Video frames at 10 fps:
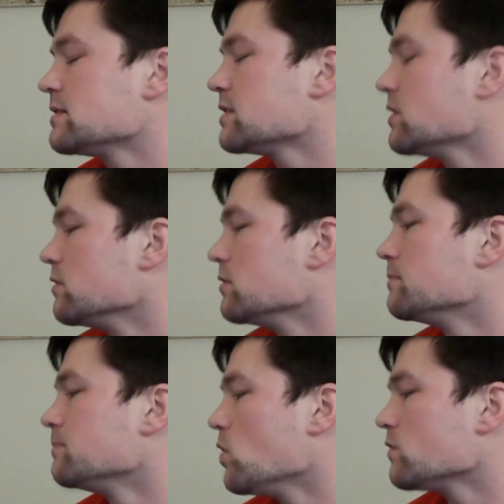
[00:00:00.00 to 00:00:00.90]
into the
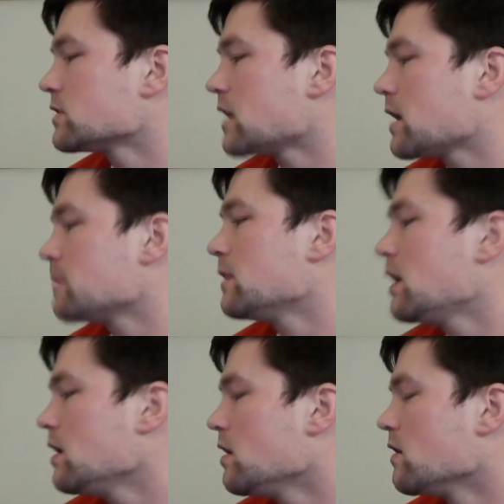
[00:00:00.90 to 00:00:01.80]
overtime,
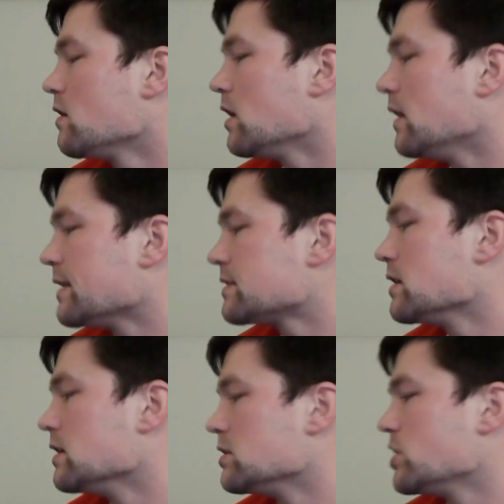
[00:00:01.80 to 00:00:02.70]
and that's
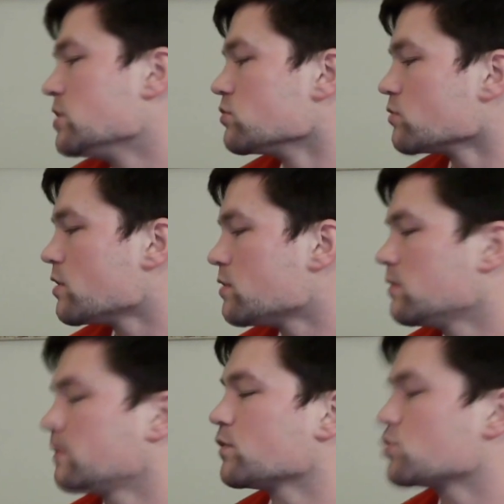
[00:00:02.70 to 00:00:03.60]
Jaden Dureau
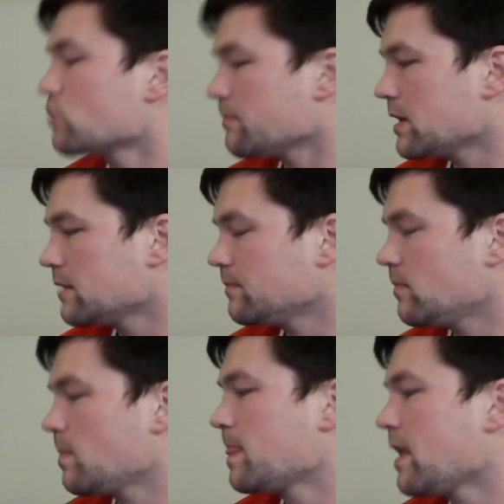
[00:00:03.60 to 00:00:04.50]
for tripping.
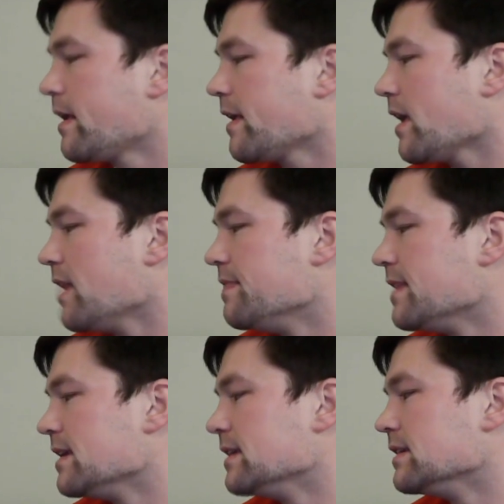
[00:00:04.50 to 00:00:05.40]
And
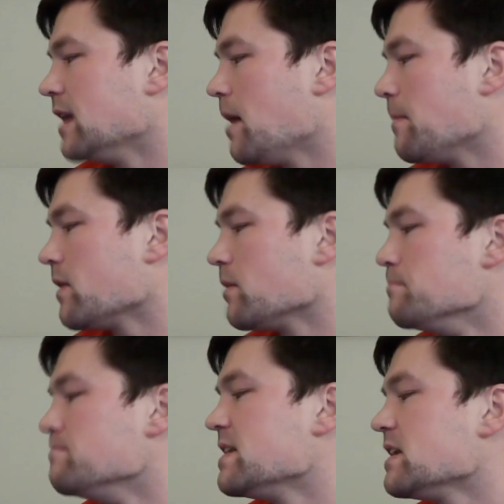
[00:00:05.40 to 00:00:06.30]
then about
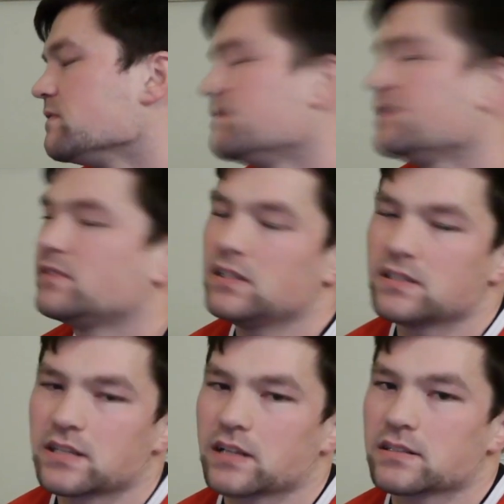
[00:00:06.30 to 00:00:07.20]
1 minute and 15
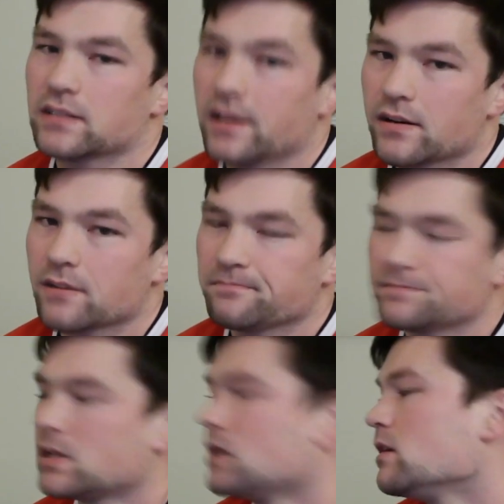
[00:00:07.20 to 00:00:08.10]
seconds later,
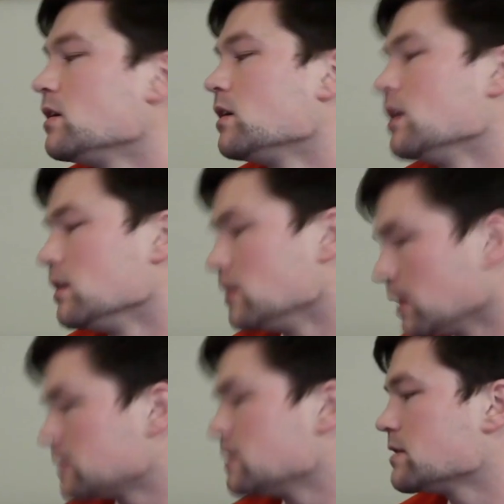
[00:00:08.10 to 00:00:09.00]

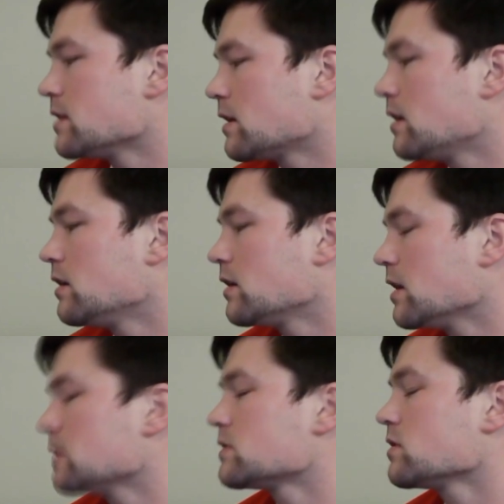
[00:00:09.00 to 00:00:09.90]
Nick Cisick
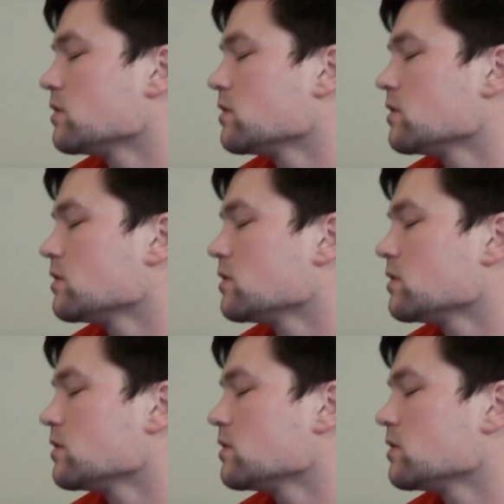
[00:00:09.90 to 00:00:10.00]
gets